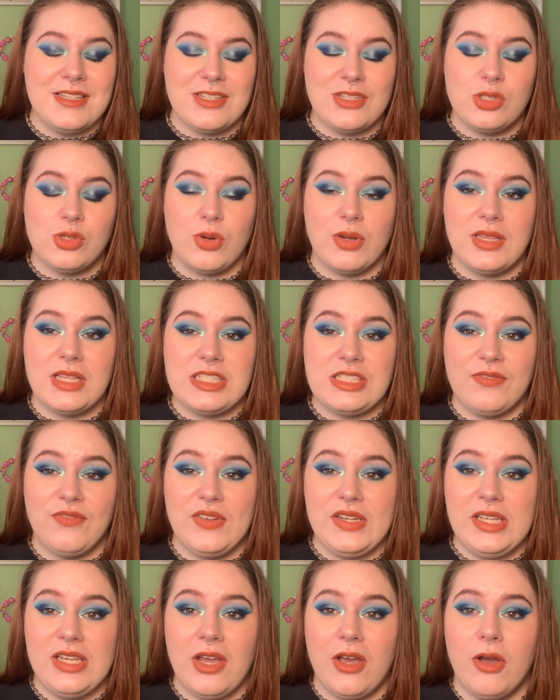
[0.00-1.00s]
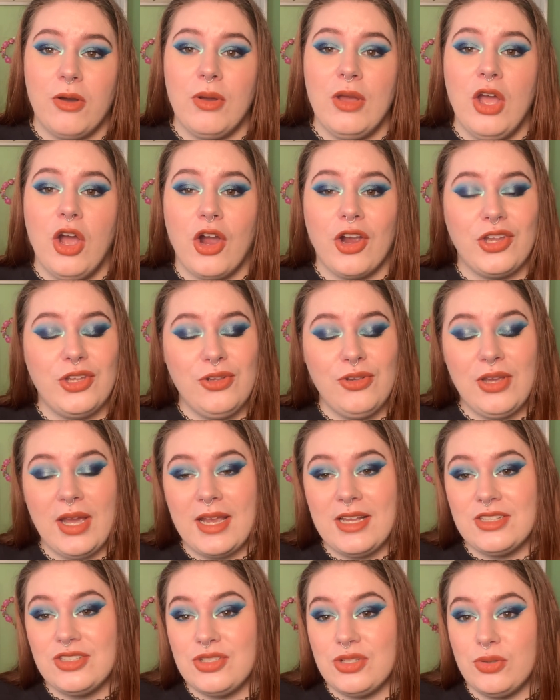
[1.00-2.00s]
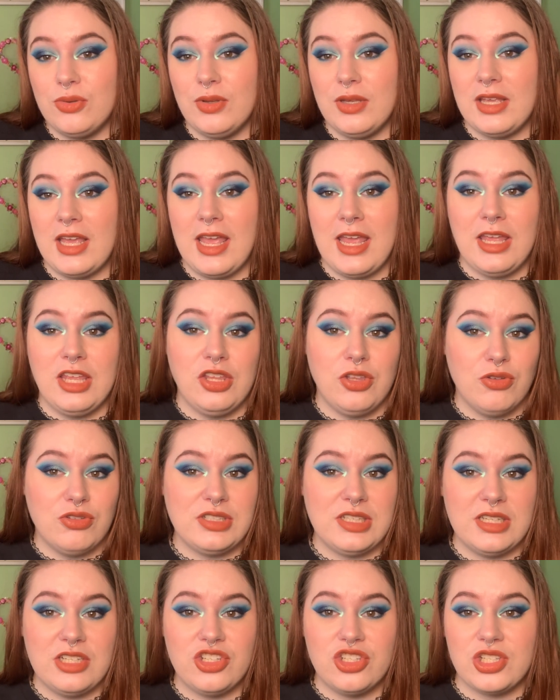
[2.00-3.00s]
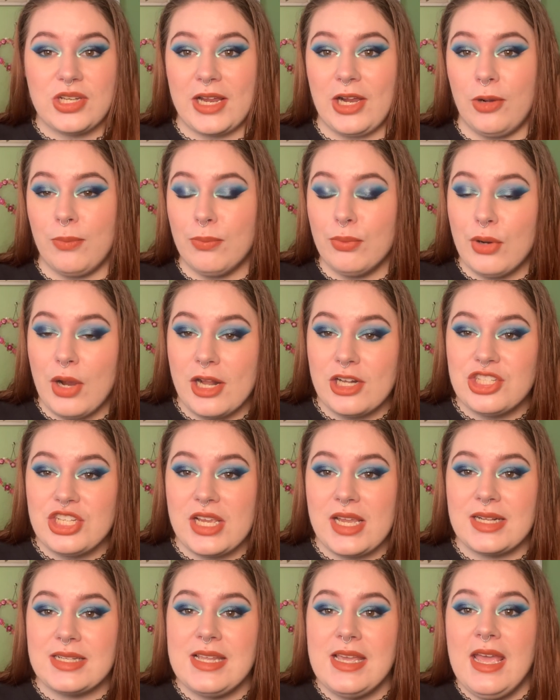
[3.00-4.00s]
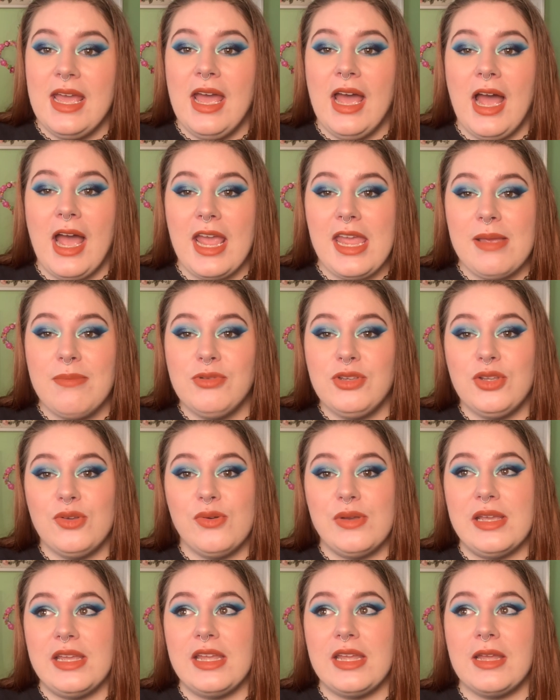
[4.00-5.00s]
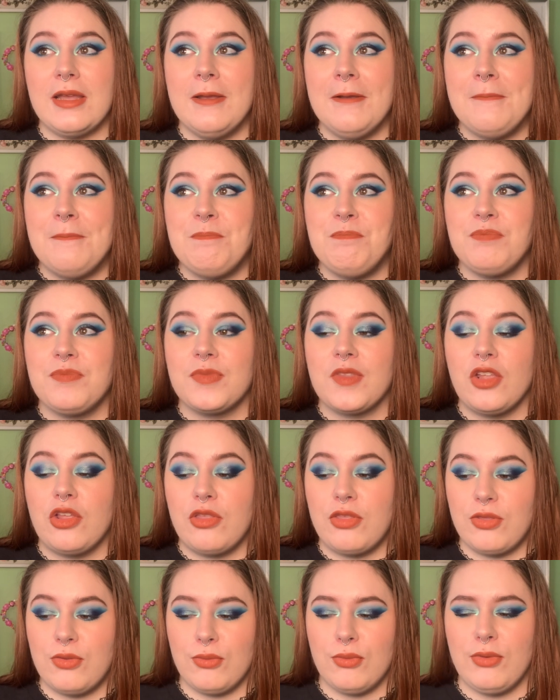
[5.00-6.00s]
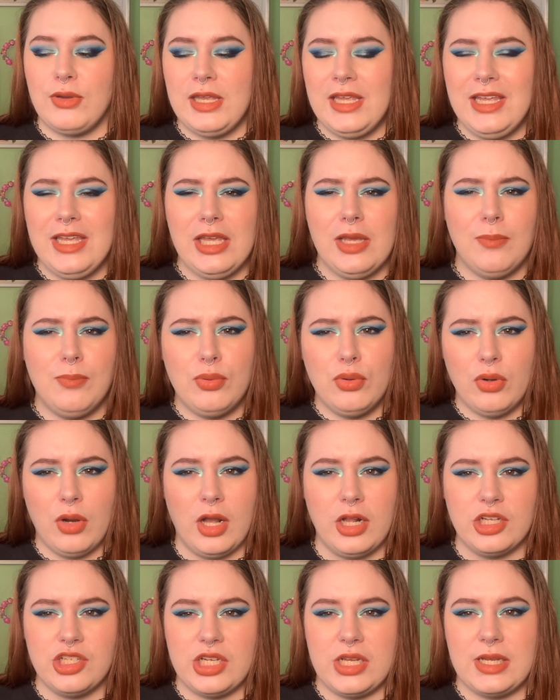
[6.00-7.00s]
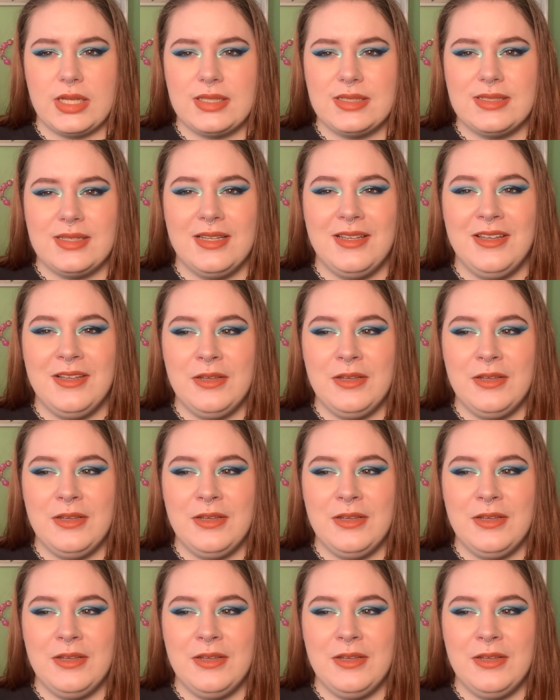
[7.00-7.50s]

enjoyed this video. Are you guys doing a usage style project? I am doing 3 projects.